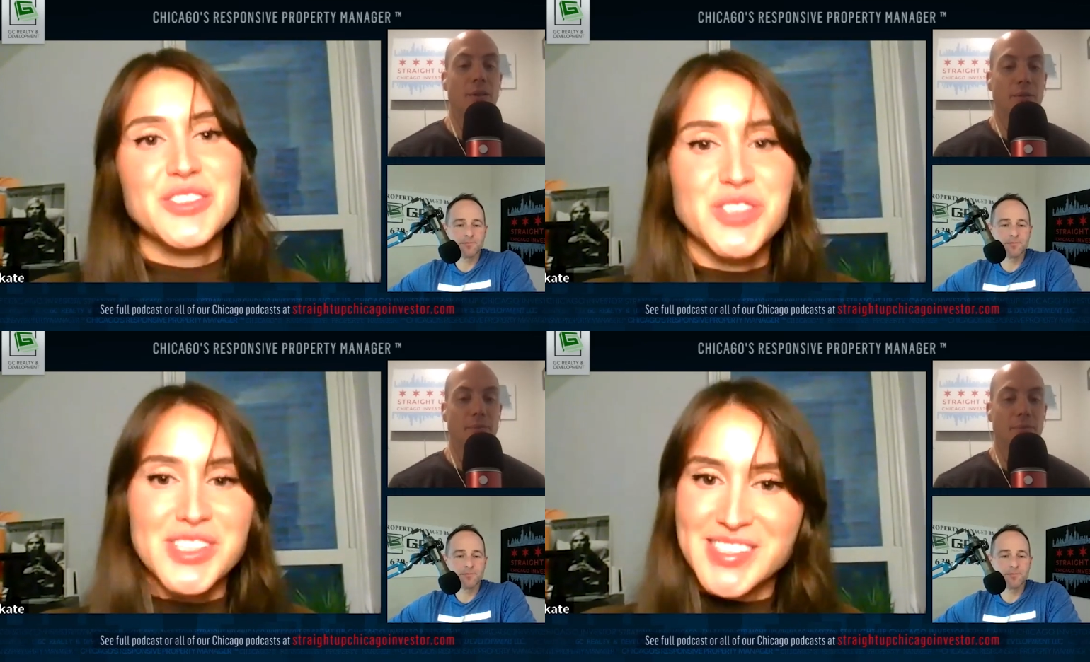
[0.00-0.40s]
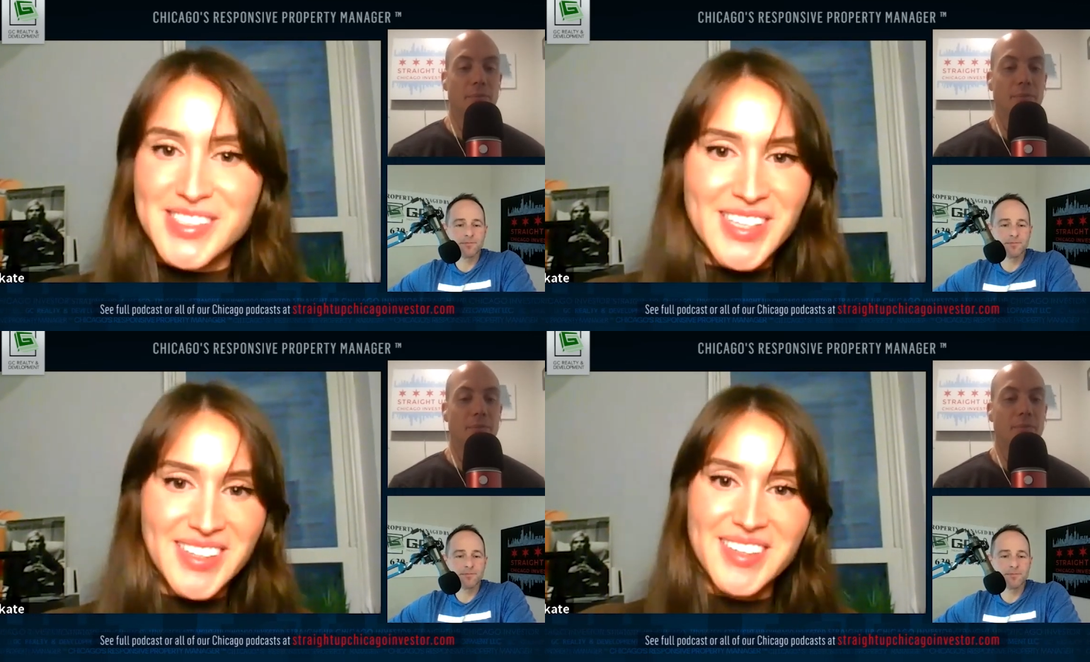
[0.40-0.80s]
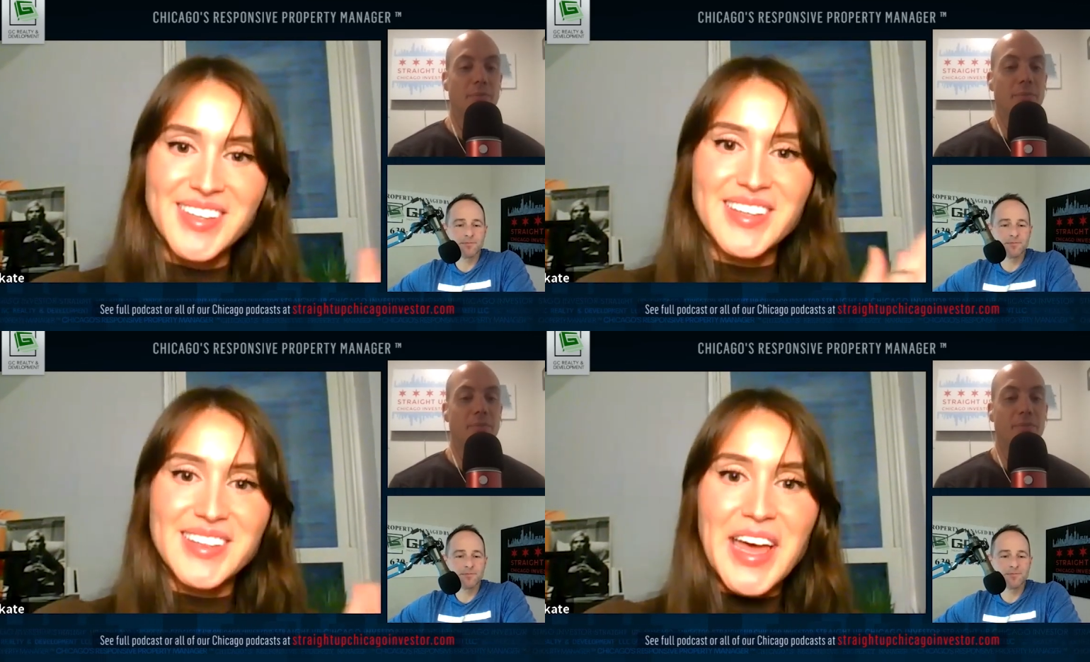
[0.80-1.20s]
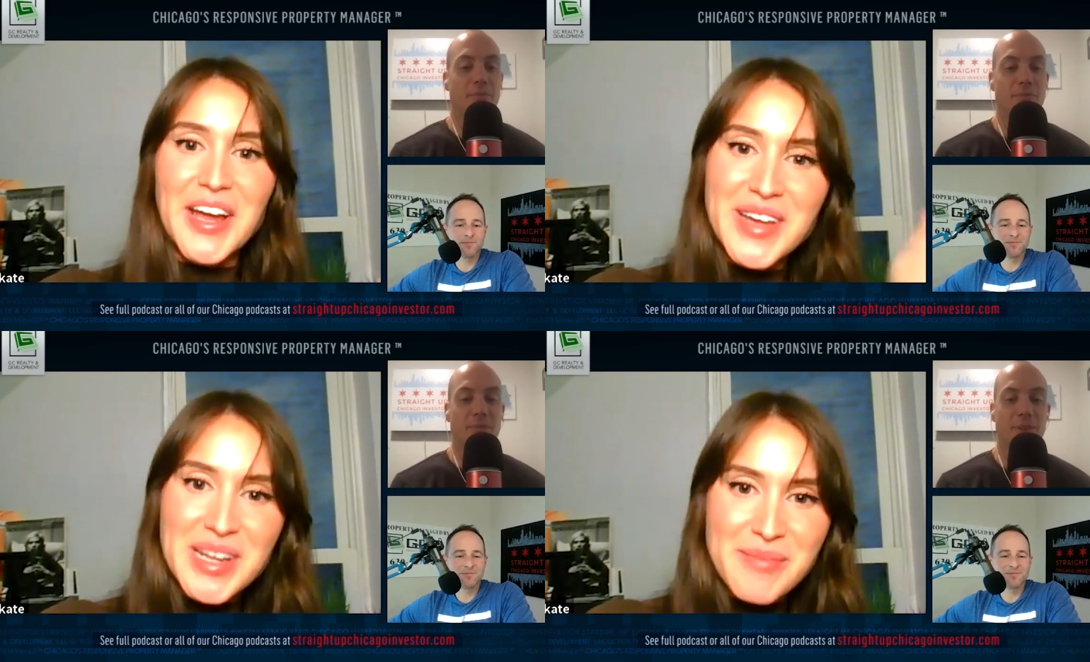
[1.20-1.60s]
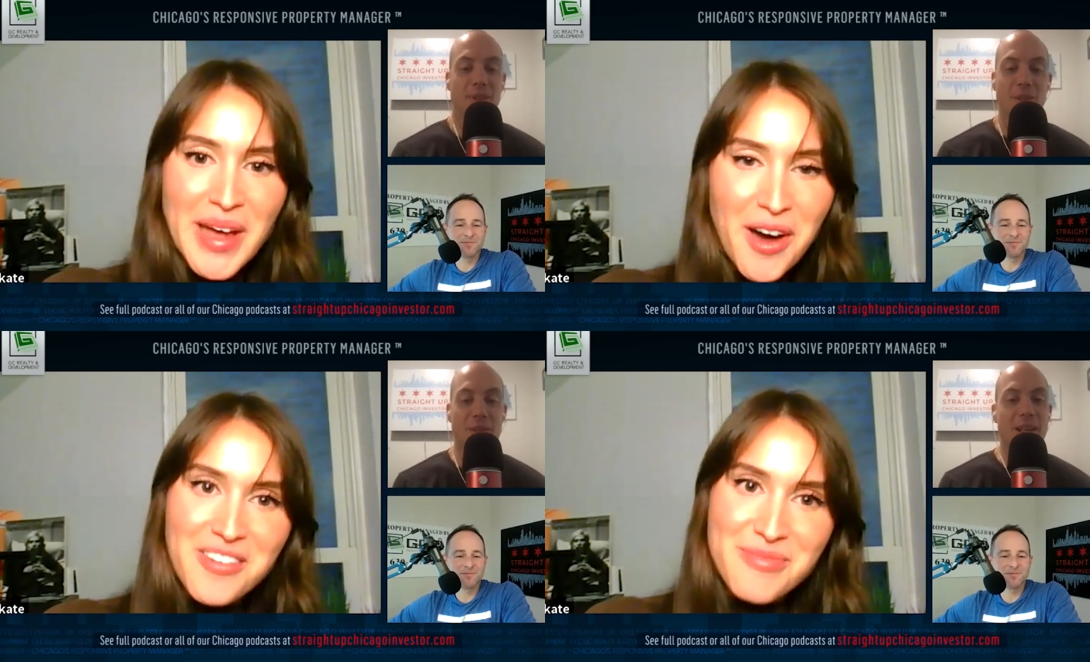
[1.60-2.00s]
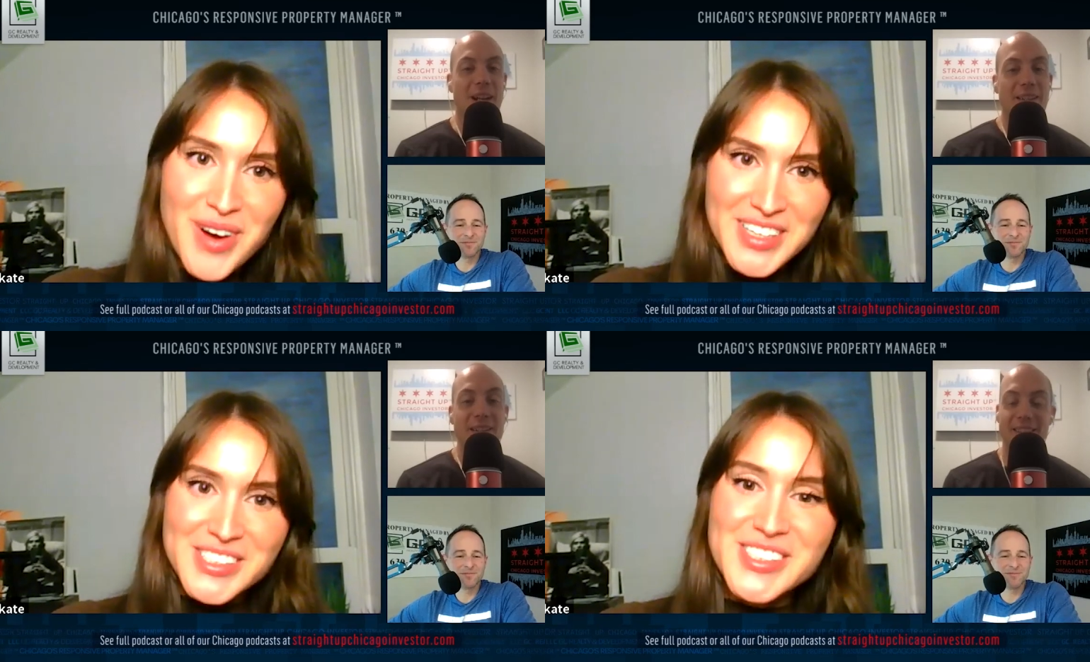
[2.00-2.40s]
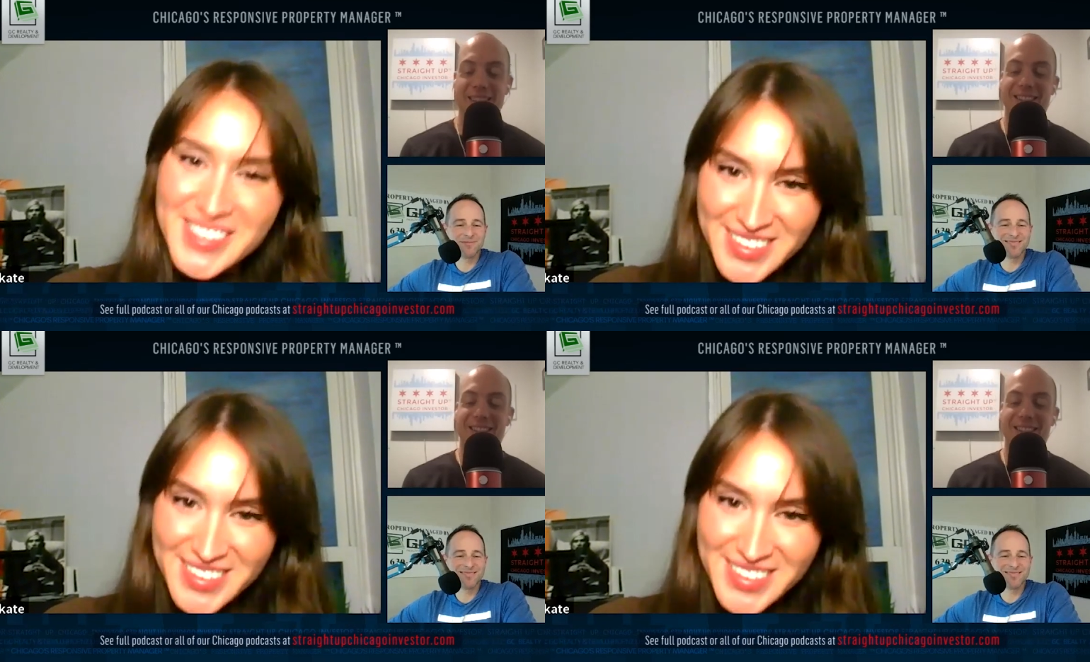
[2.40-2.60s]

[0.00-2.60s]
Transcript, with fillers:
Speaker 1: just layer in my to Thailand.